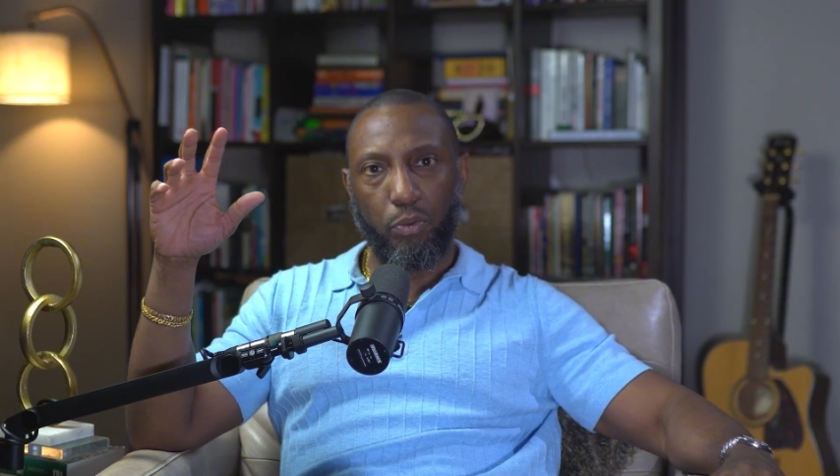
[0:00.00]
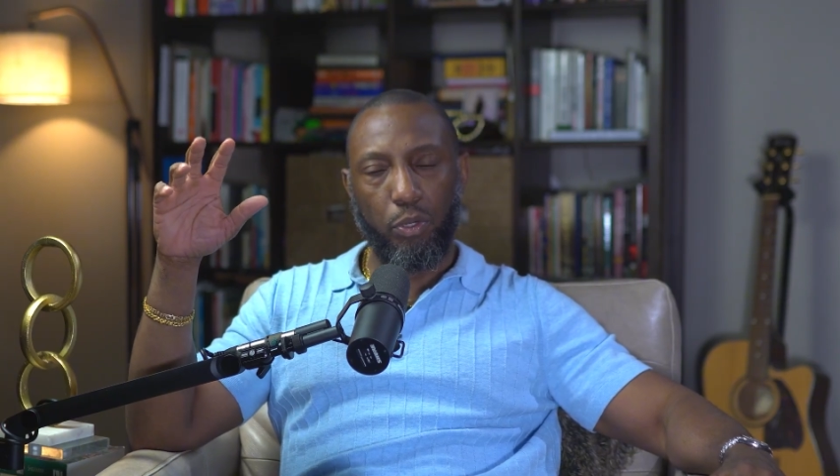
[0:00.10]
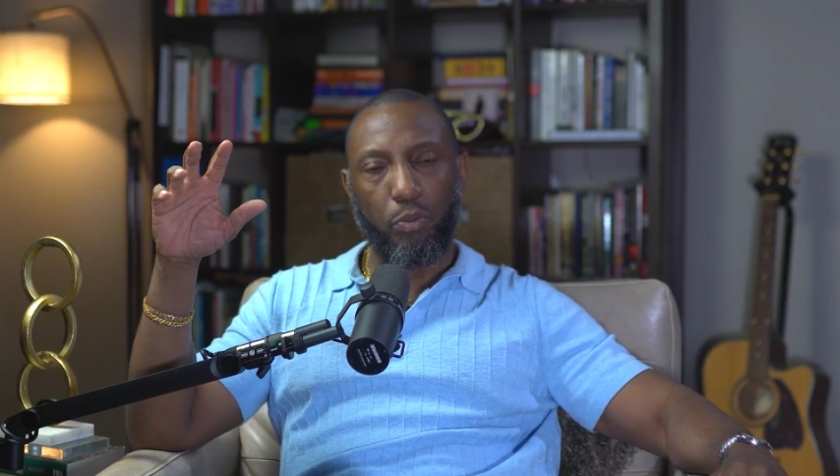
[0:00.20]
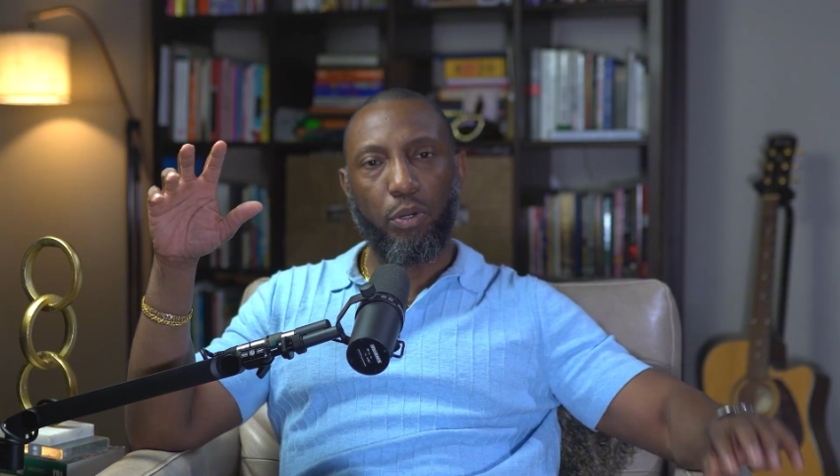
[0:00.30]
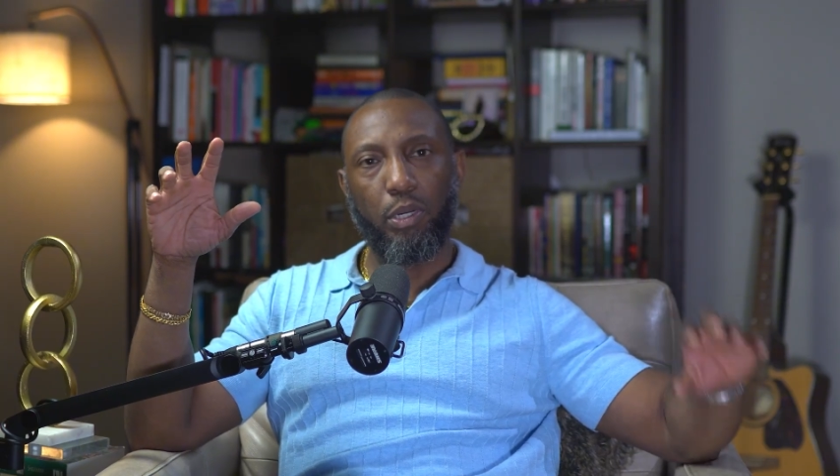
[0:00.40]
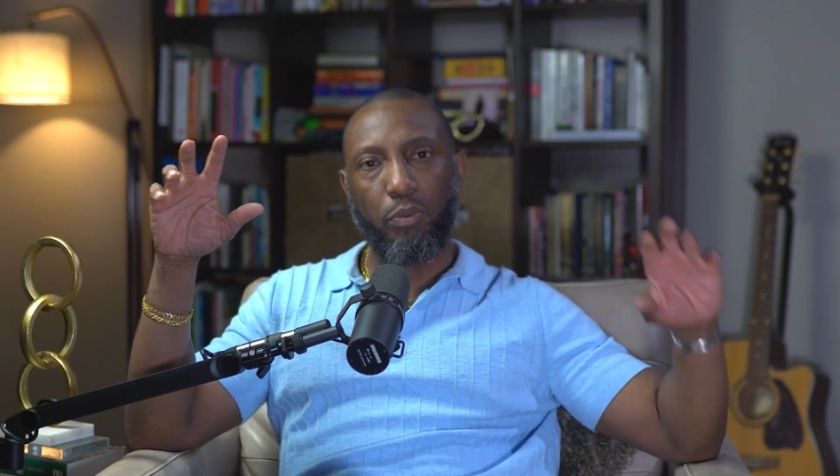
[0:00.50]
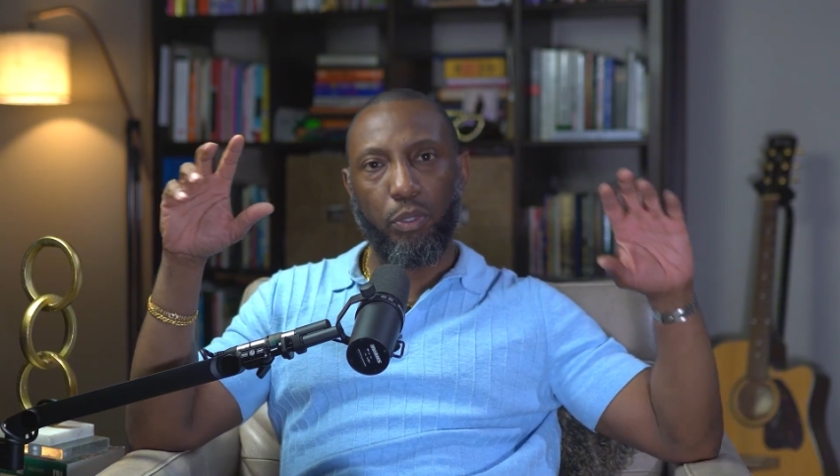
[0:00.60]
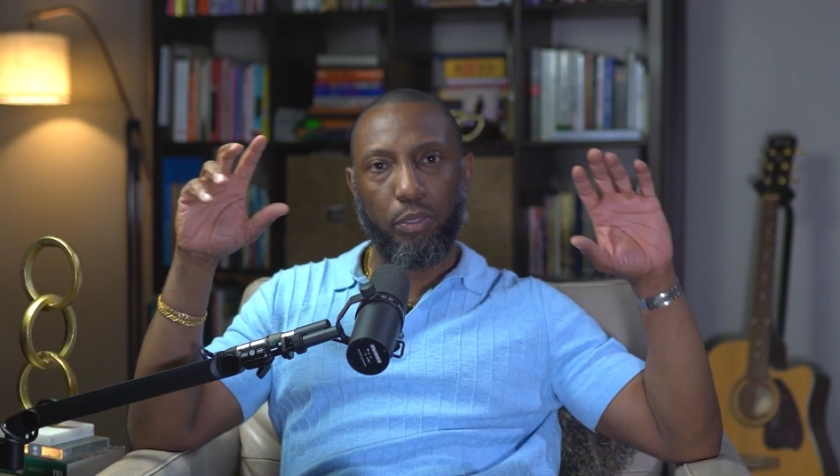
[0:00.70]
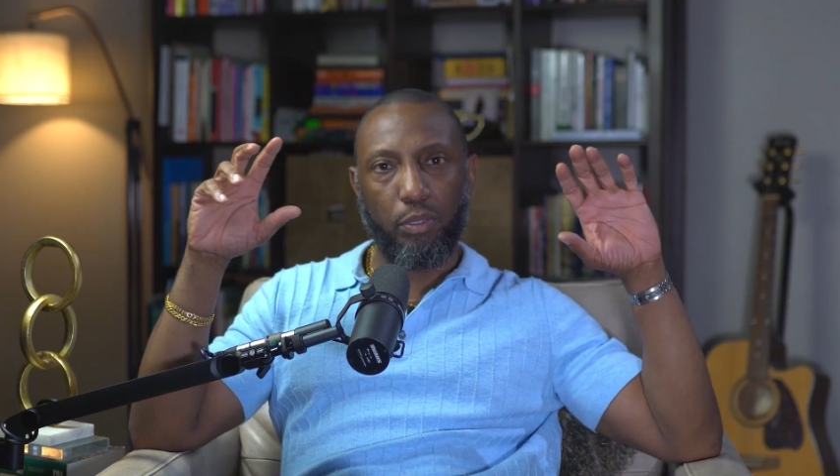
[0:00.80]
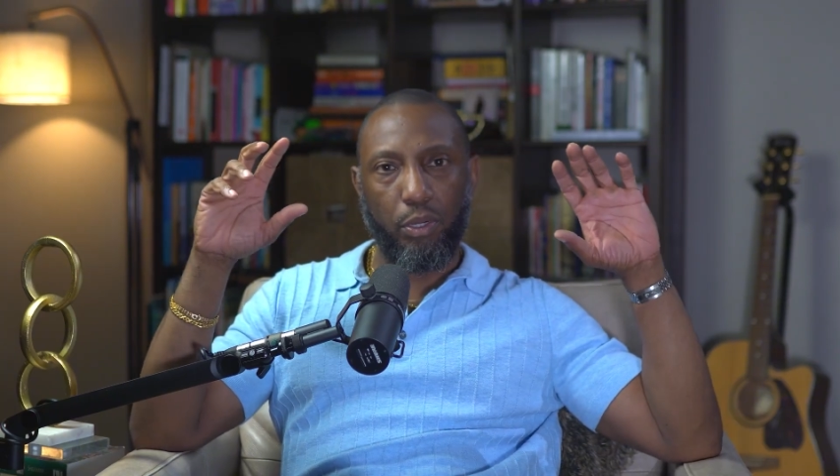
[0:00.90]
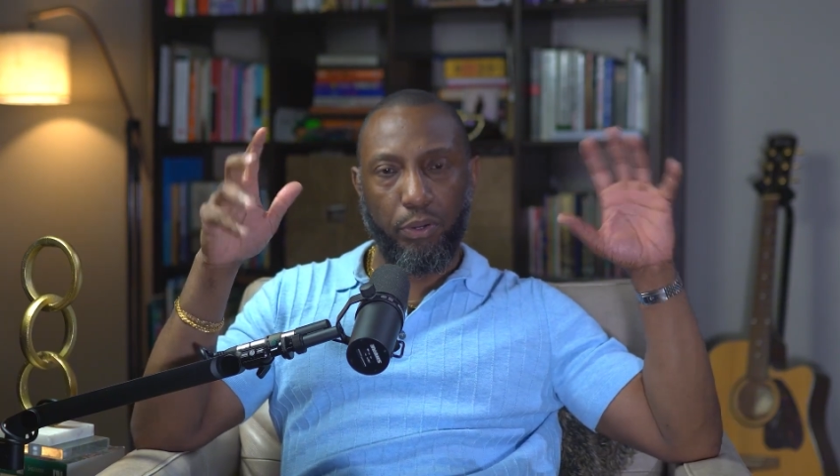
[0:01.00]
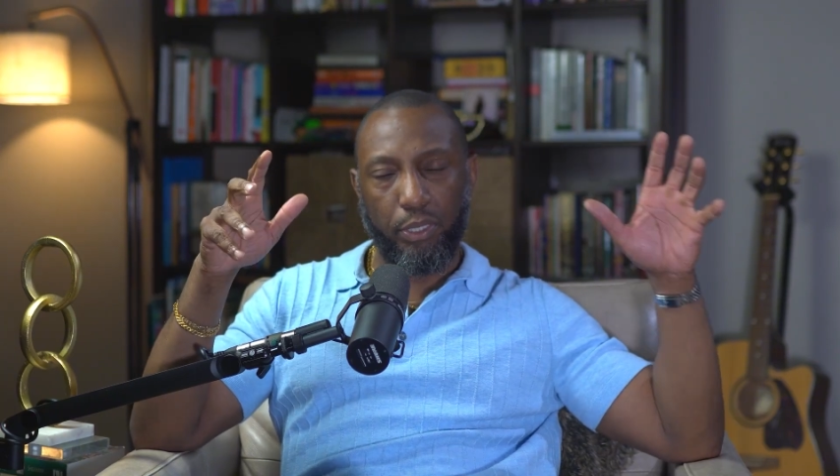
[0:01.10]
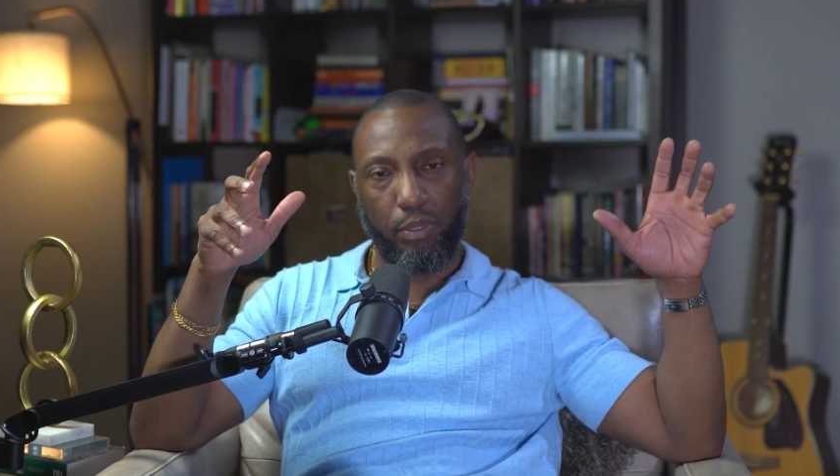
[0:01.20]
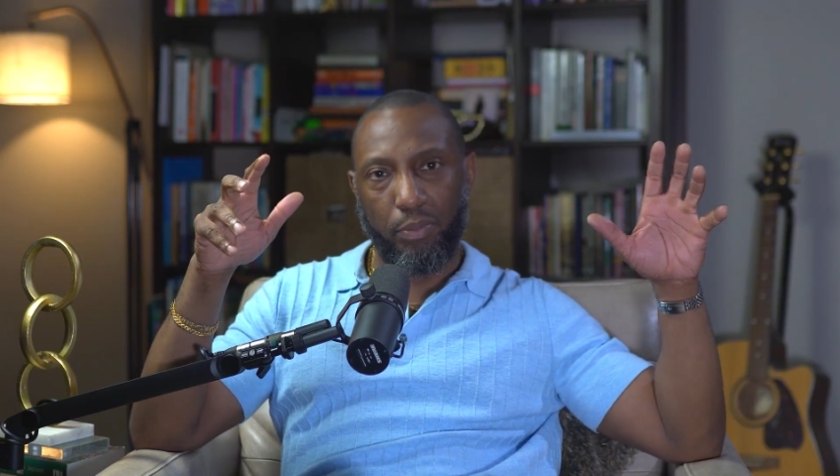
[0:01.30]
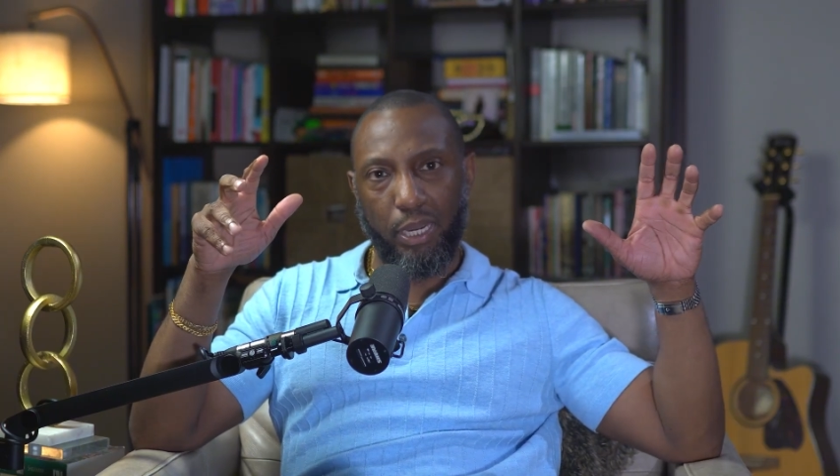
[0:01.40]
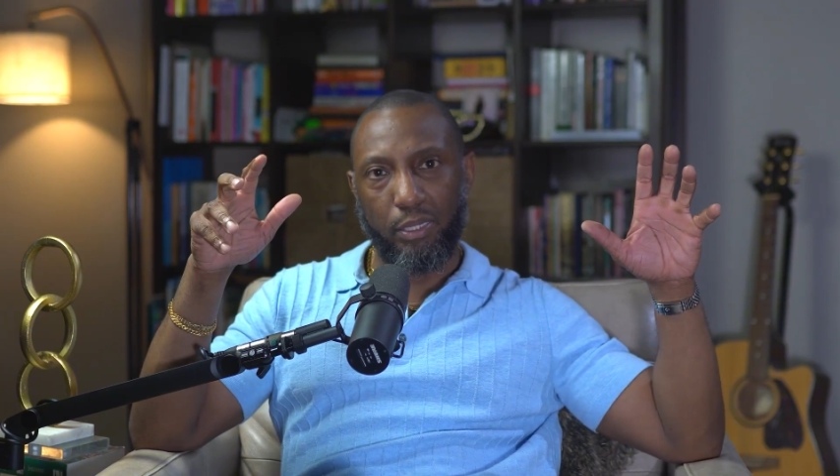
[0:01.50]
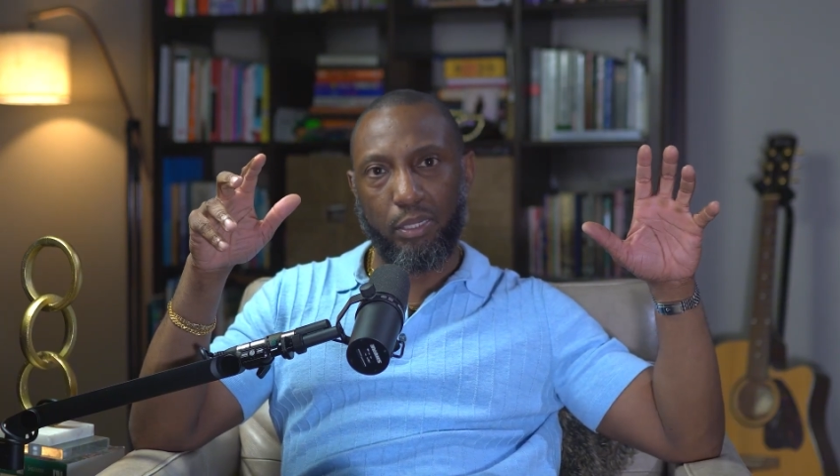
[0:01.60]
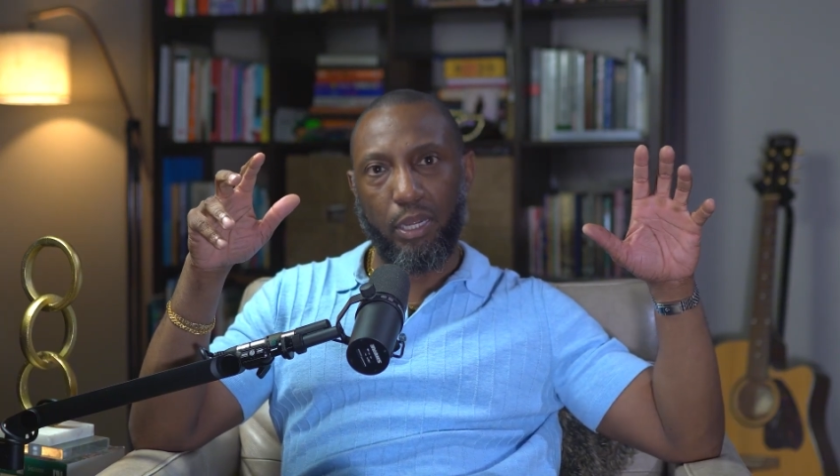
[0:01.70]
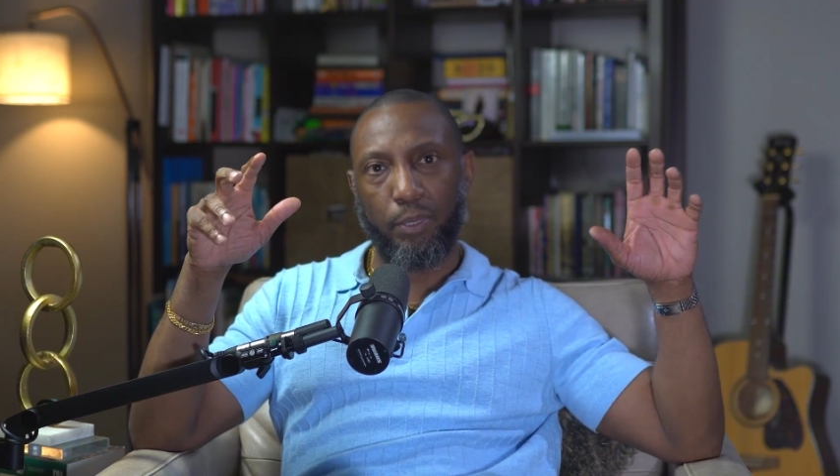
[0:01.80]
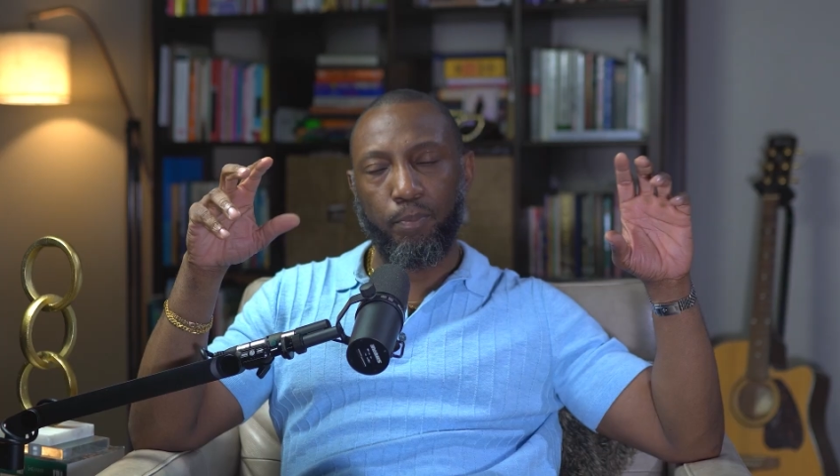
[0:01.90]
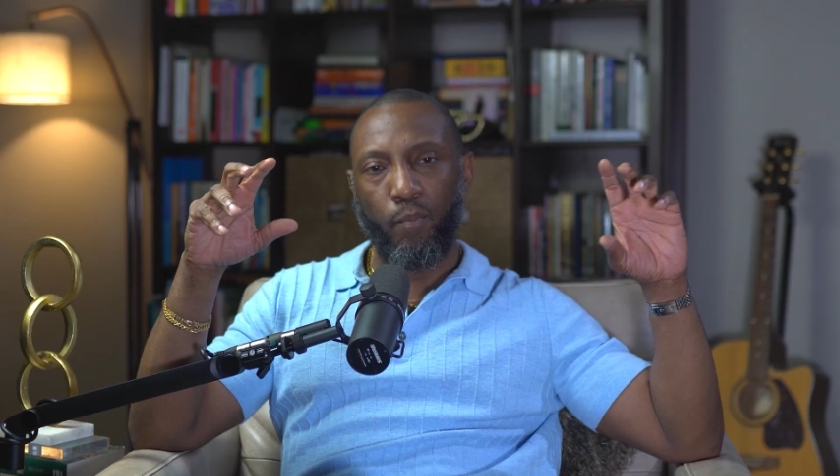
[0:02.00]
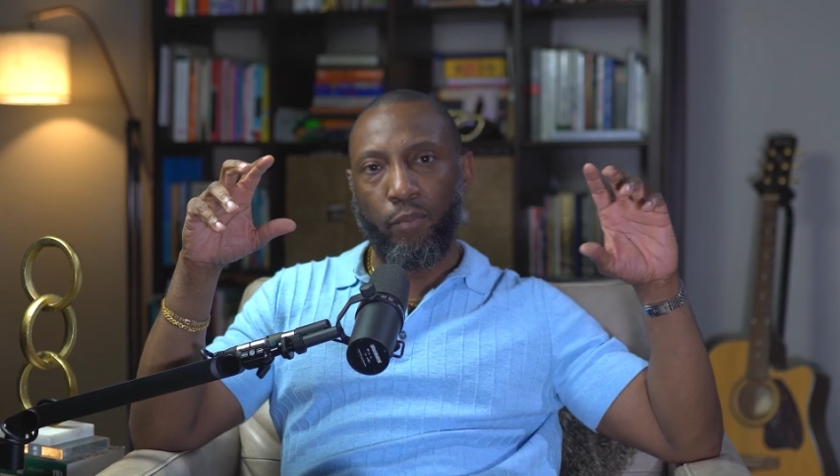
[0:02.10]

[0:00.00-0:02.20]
101 and we correct the mindset,